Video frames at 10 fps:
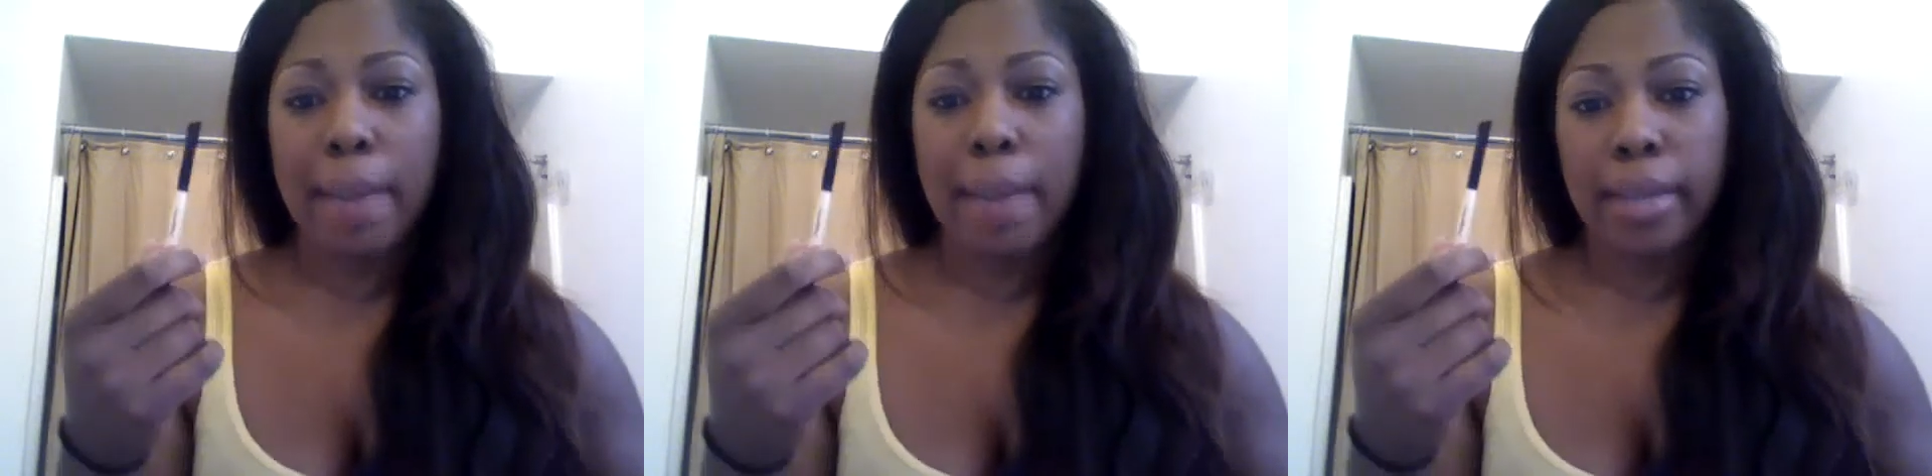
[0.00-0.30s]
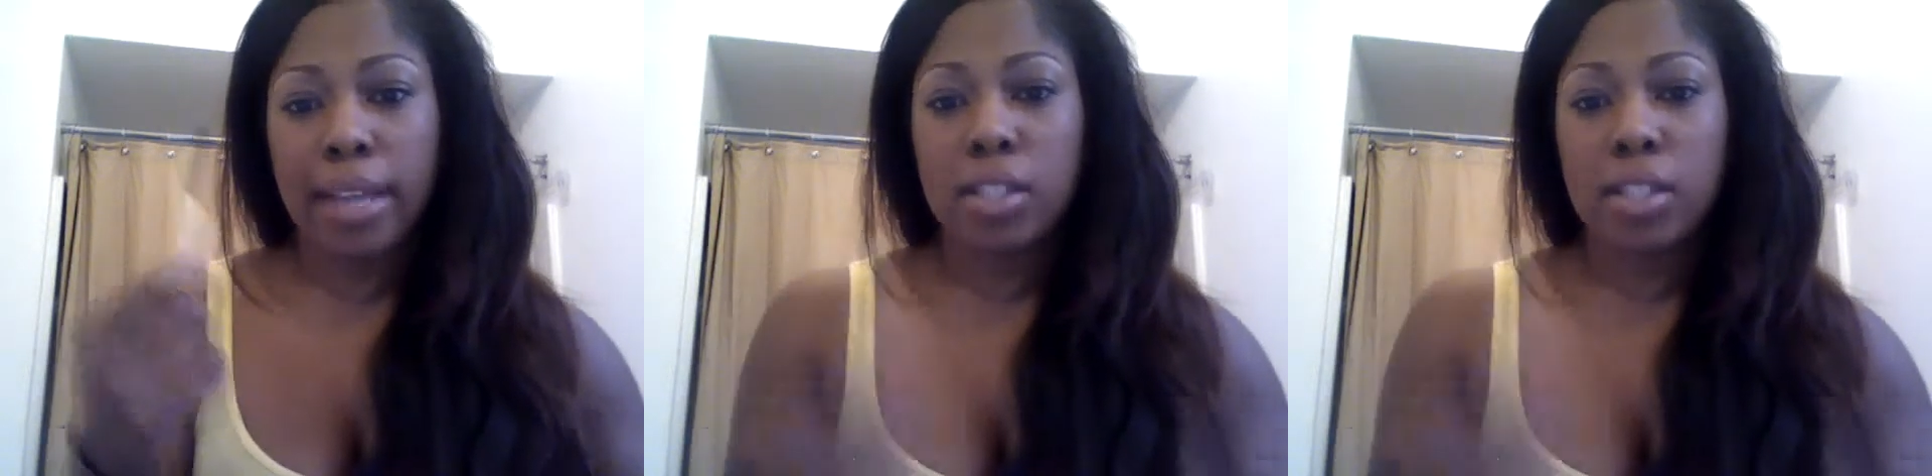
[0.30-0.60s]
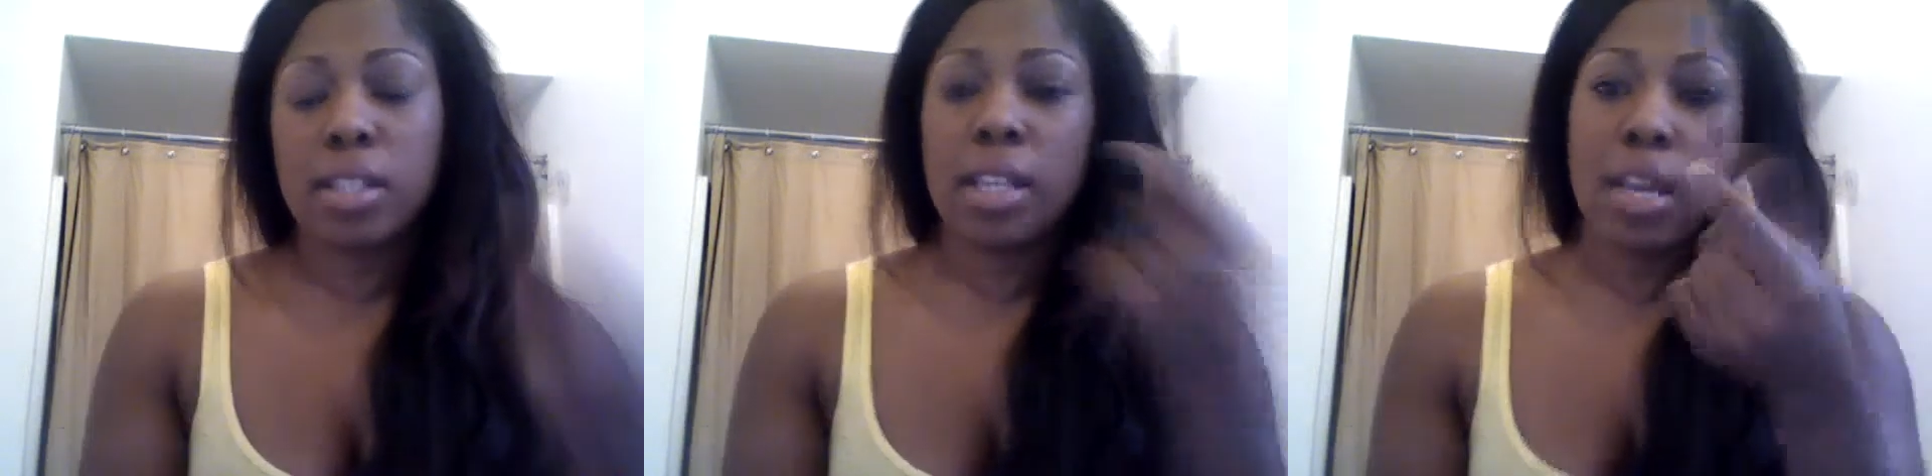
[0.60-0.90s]

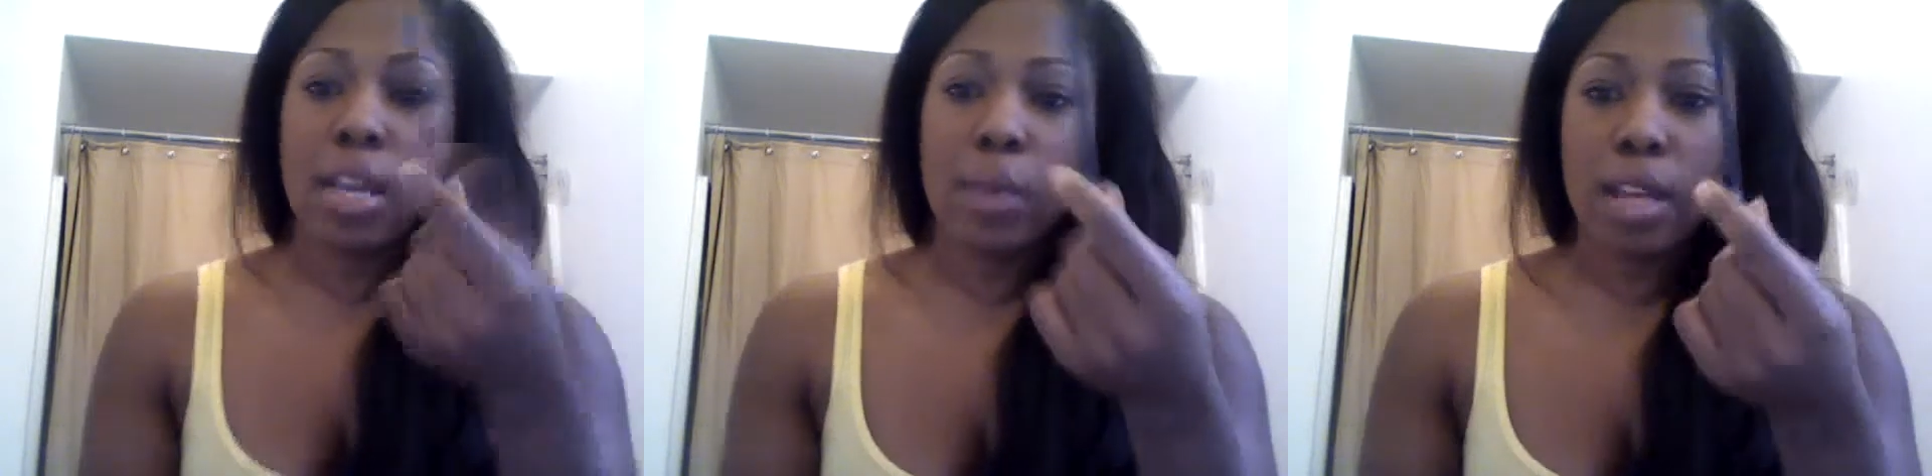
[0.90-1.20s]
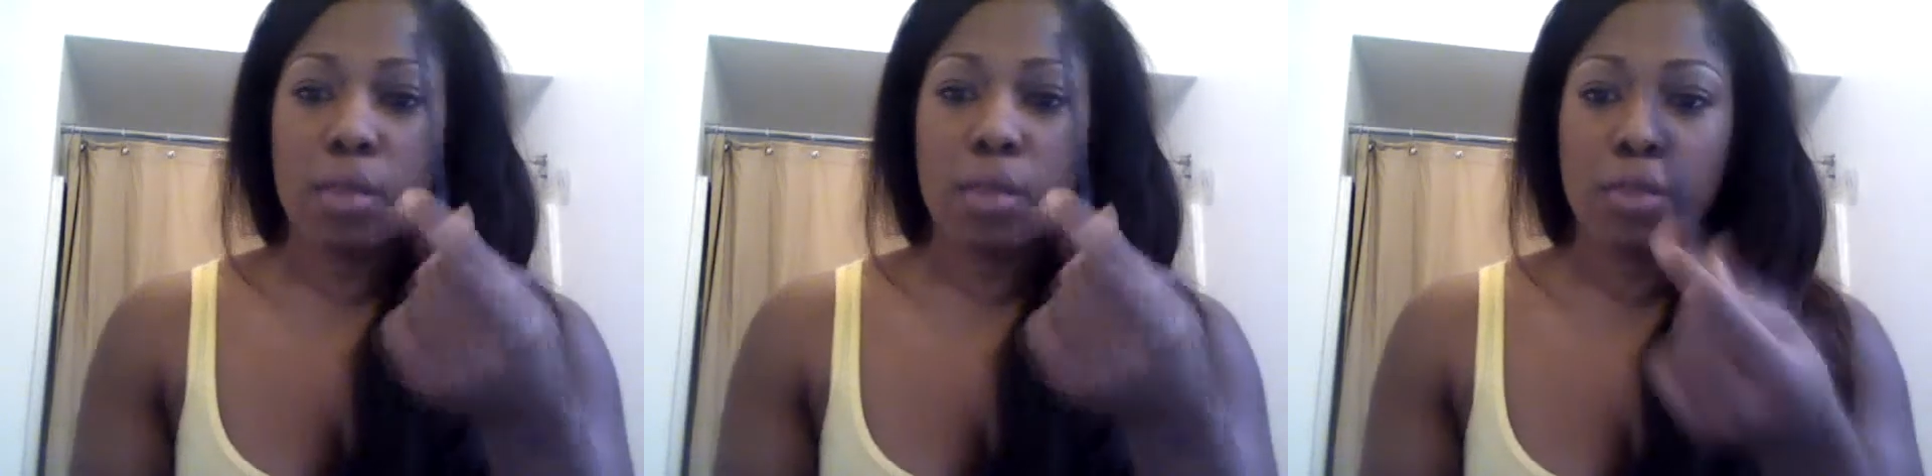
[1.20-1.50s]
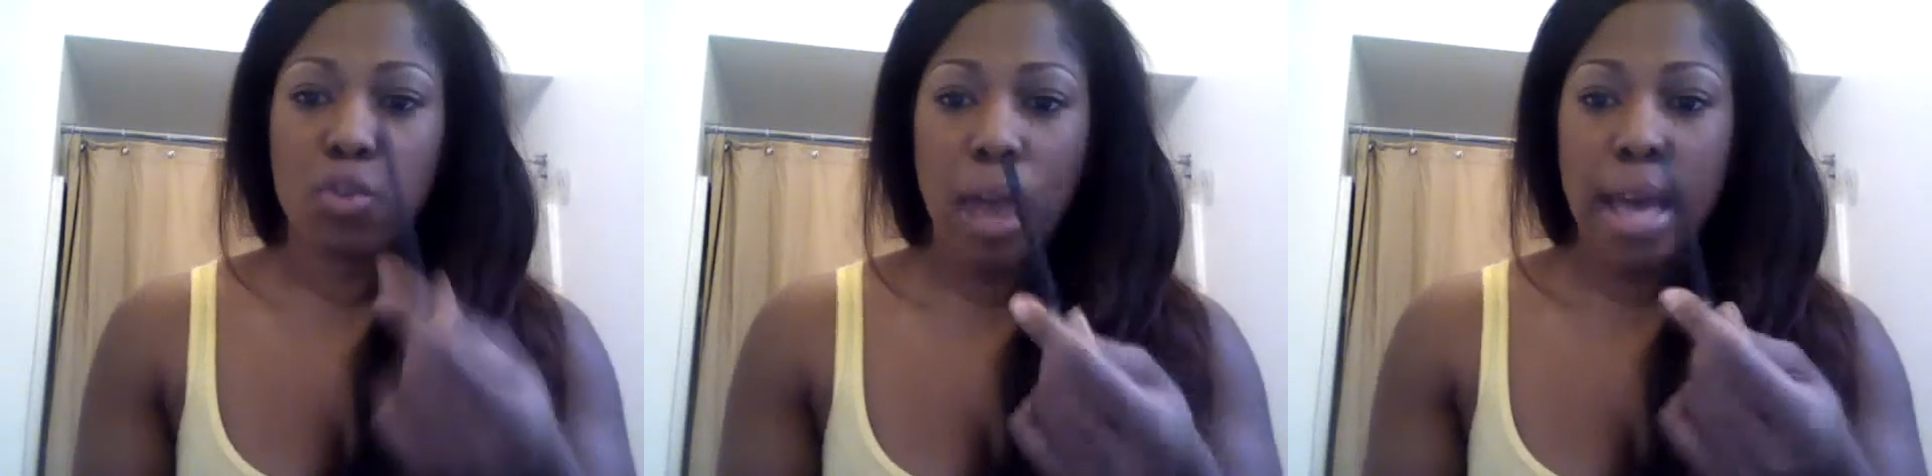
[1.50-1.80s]
applications and the other one I use for
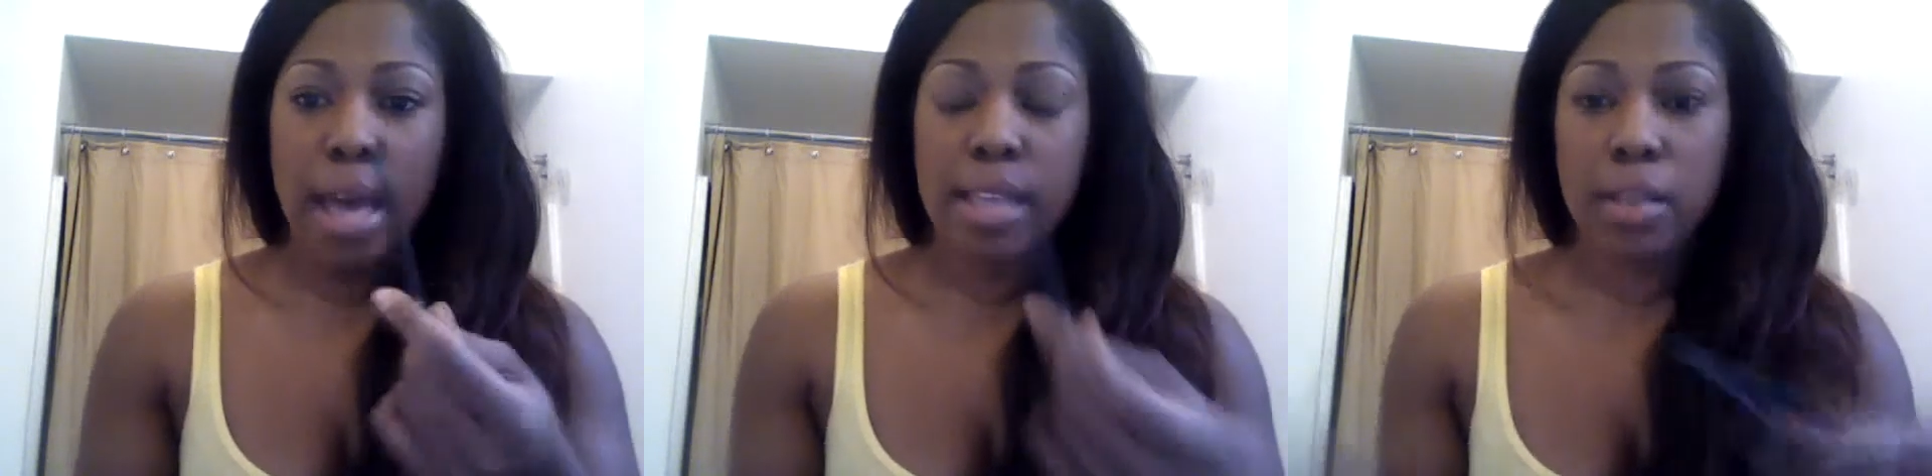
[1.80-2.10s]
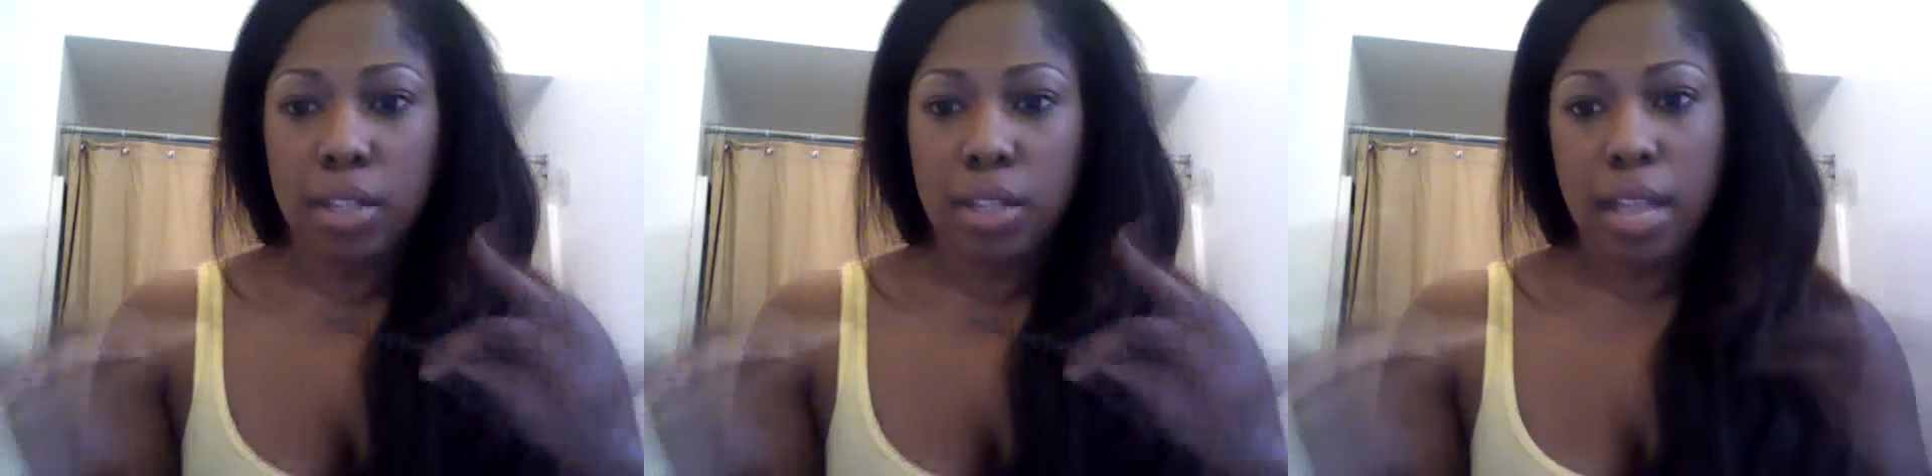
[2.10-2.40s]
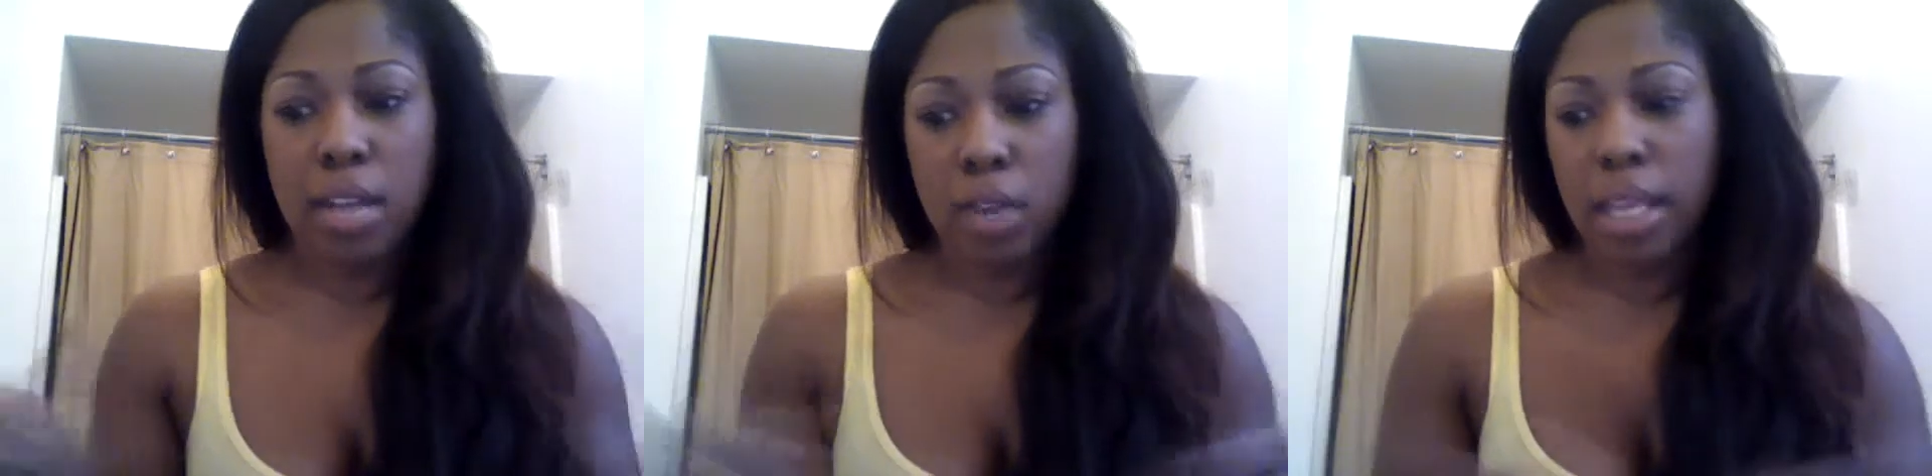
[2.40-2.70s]
dry. So I just
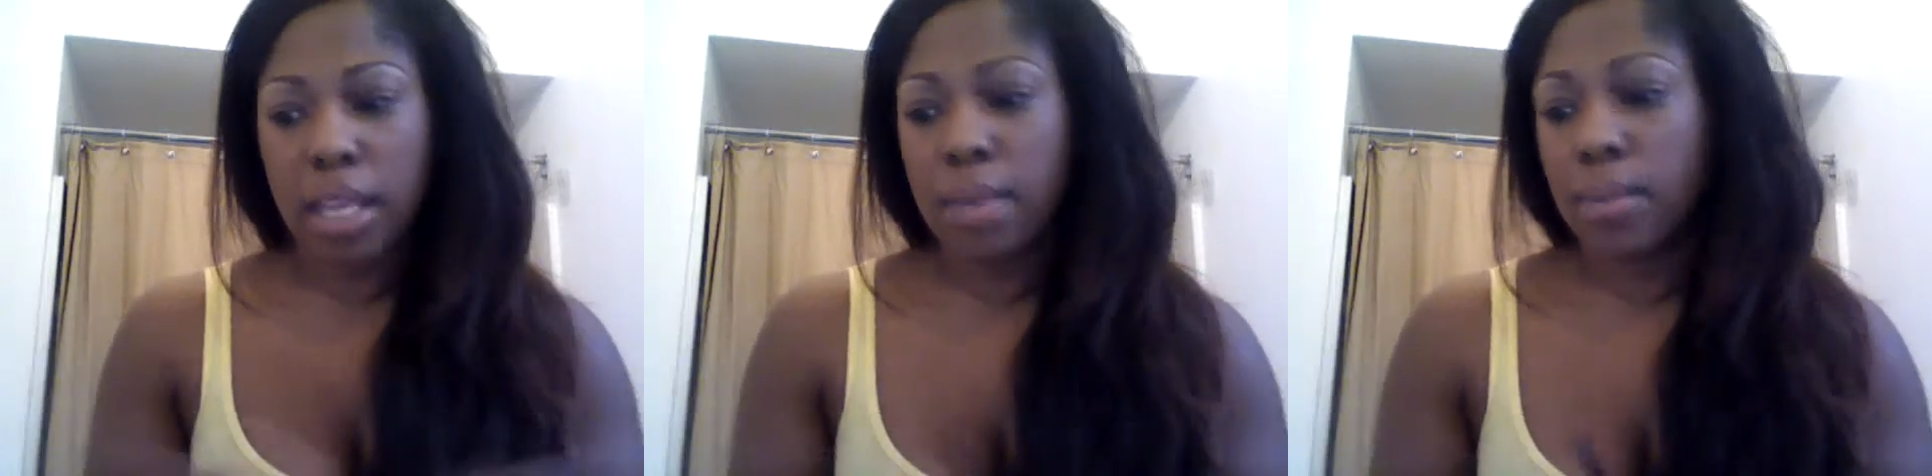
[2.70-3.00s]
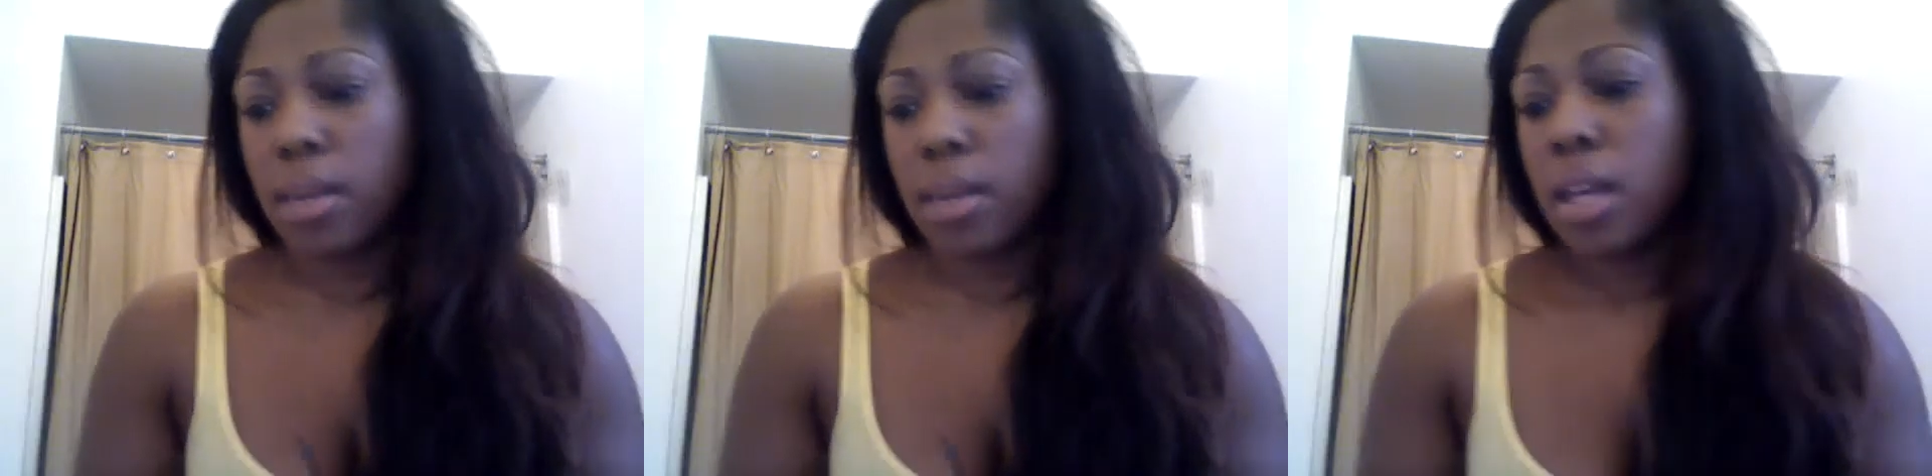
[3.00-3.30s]
kind of try to keep them